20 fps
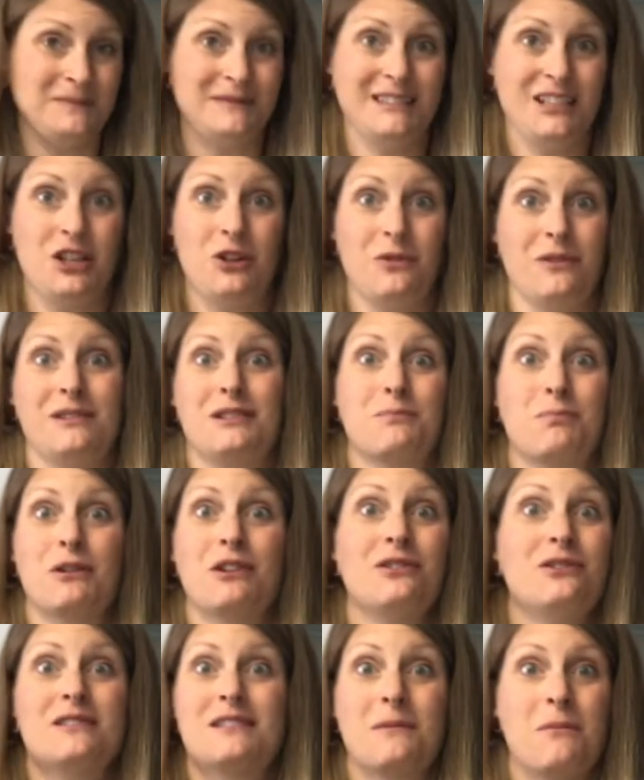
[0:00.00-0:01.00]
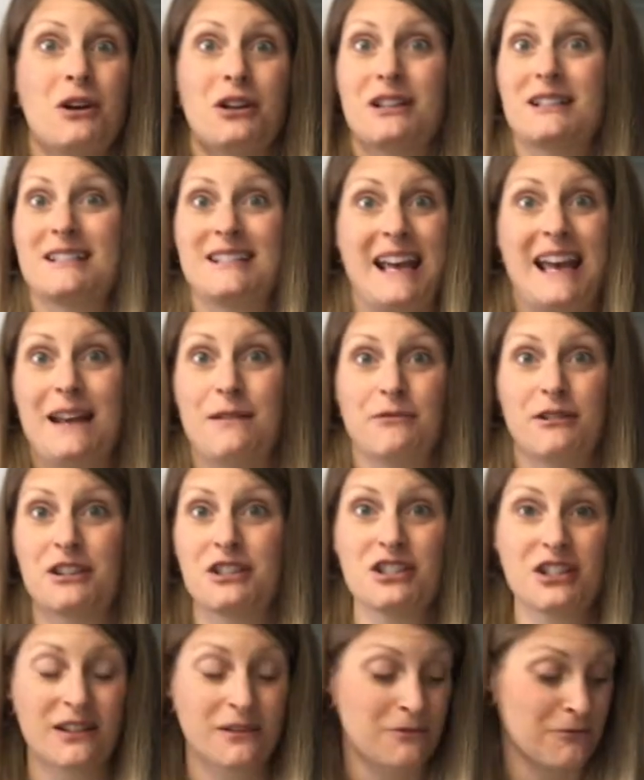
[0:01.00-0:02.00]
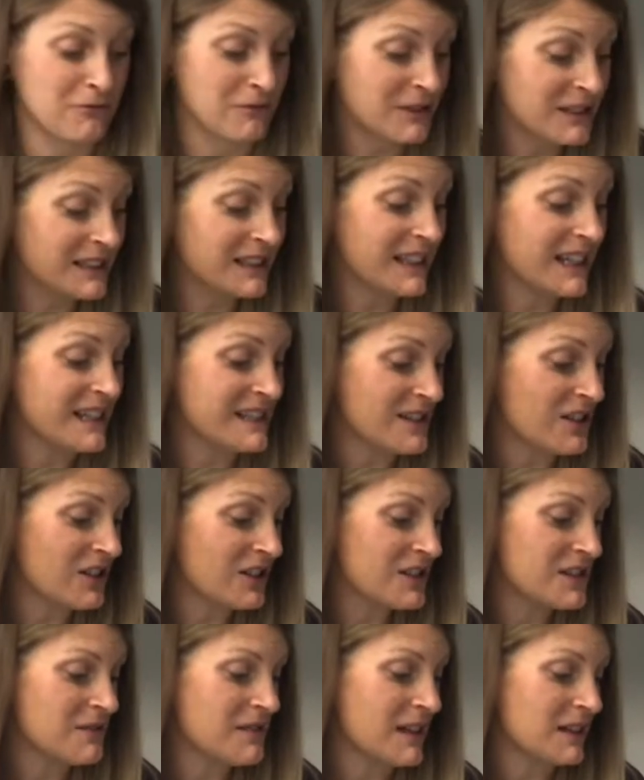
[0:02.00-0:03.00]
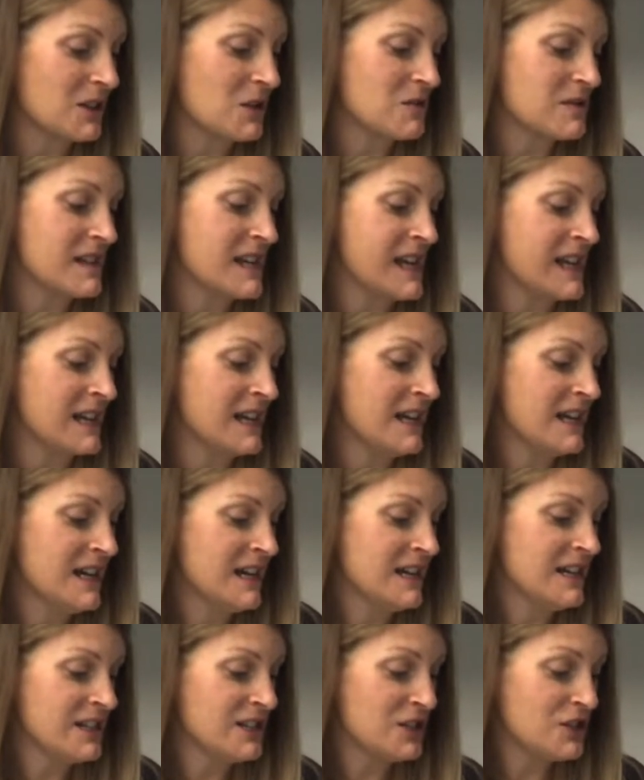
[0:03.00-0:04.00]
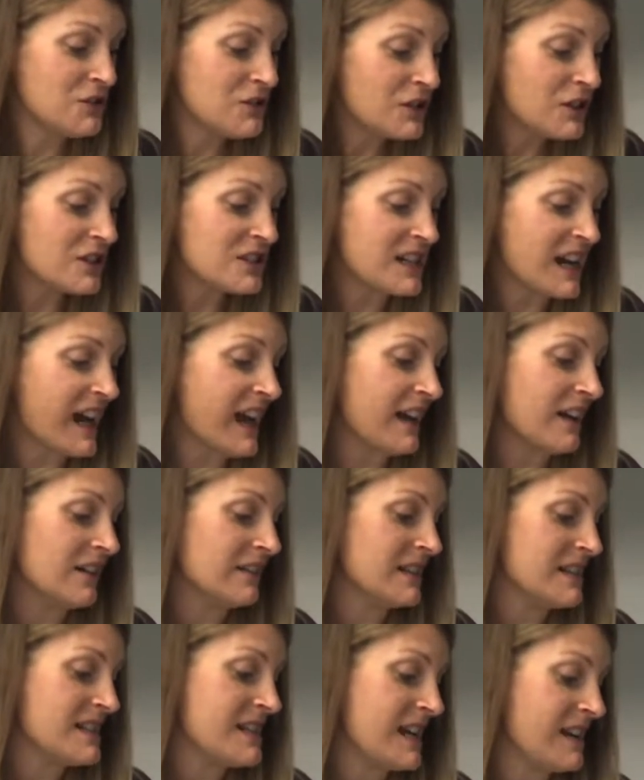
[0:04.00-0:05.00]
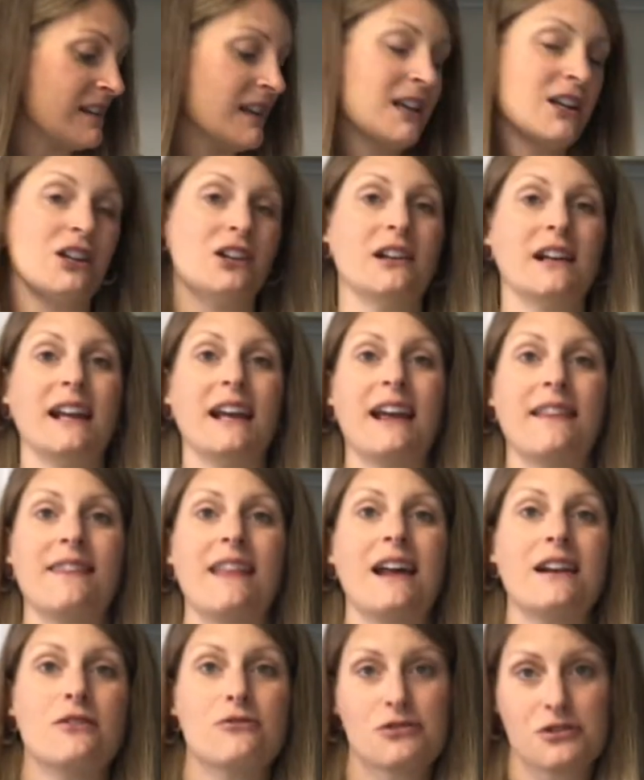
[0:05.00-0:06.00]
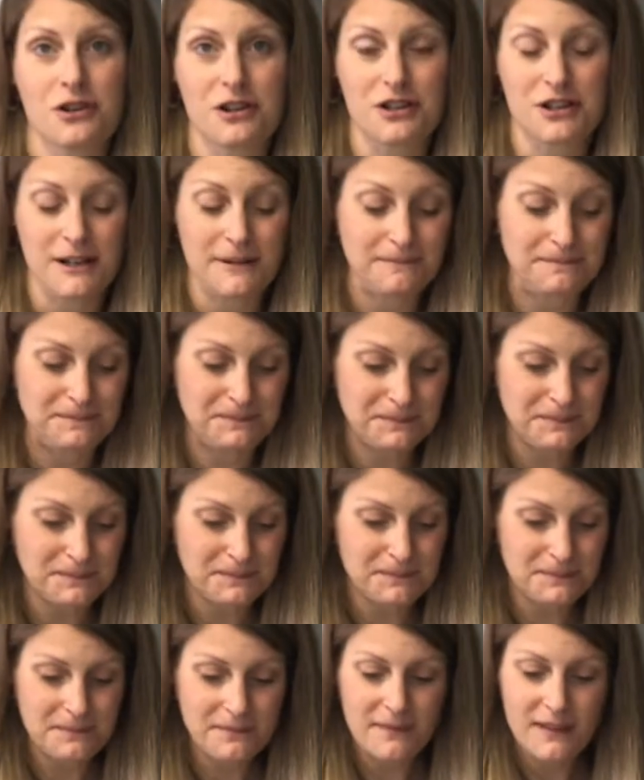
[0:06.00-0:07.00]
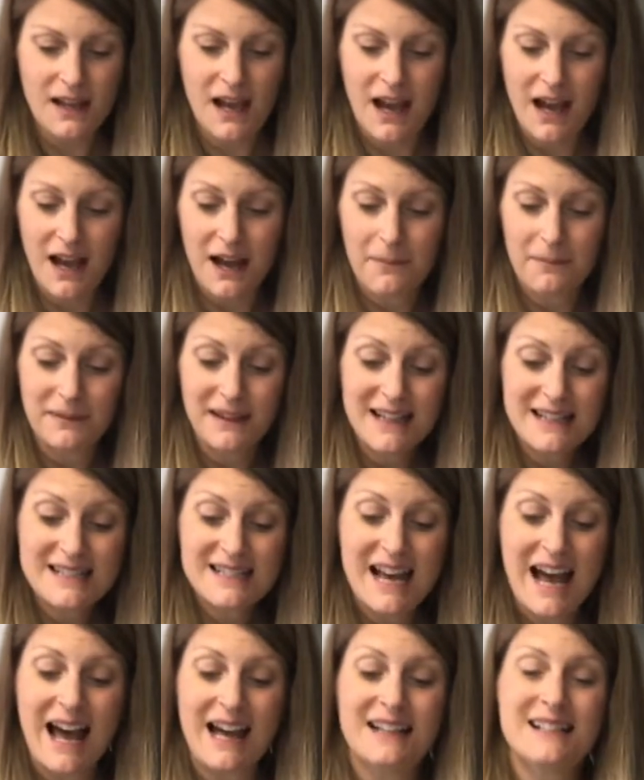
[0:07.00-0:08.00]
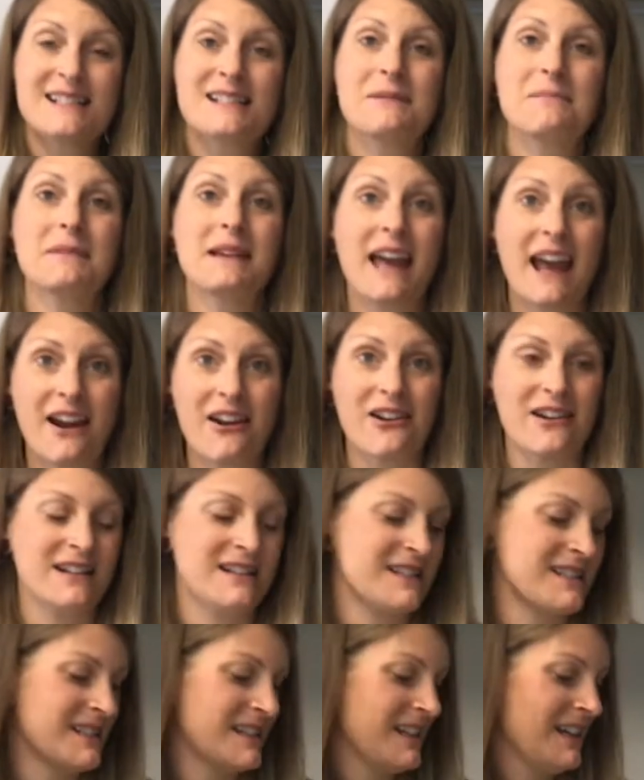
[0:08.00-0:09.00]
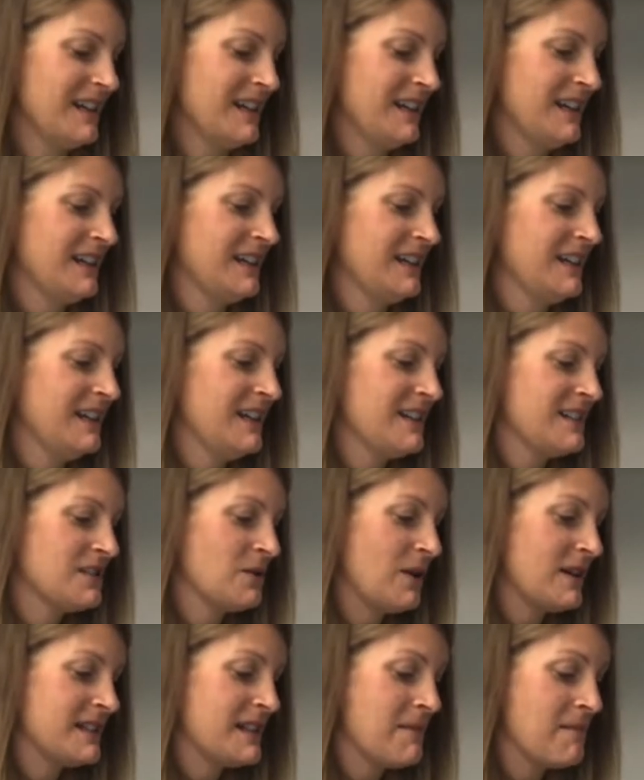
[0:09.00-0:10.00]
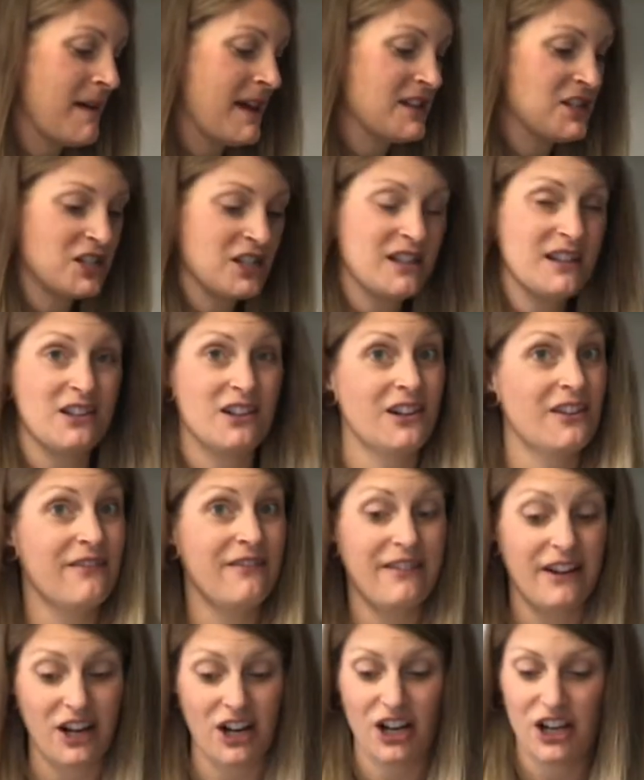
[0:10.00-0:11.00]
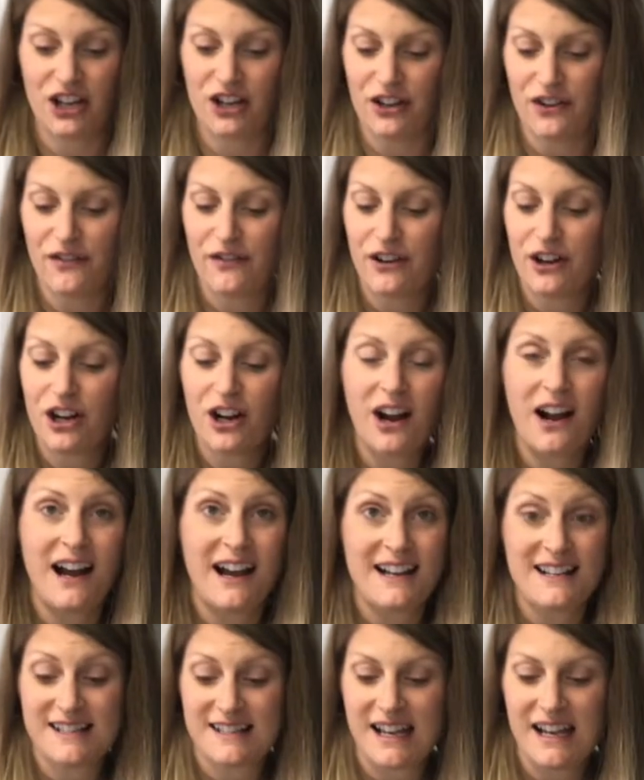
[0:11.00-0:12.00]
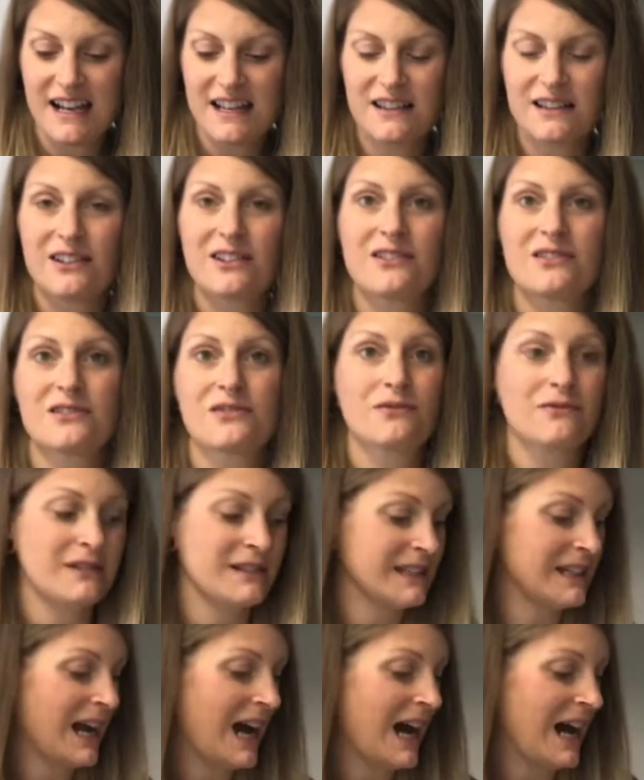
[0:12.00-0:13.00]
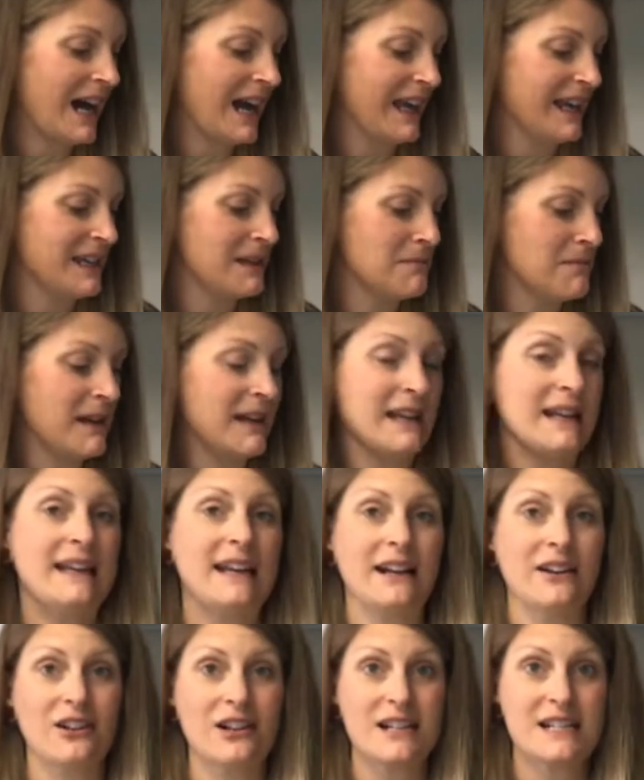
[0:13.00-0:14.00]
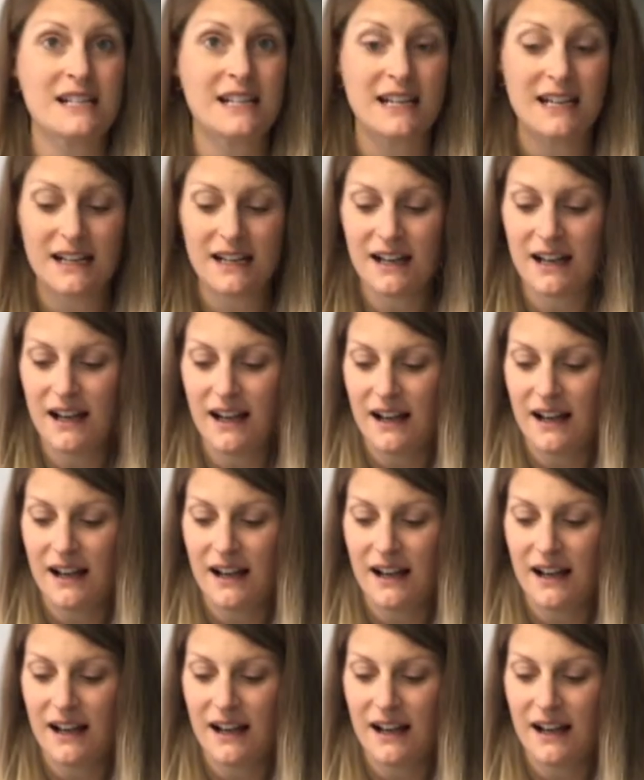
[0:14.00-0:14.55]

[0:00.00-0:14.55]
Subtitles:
You just sprinkle some on a sandwich. Really, as long as you get those in to your diet on the daily, you're going to get that nutrition. Let's add some carrots. So as I mentioned, they're very good for your eyesight. They're also really high in beta carotene.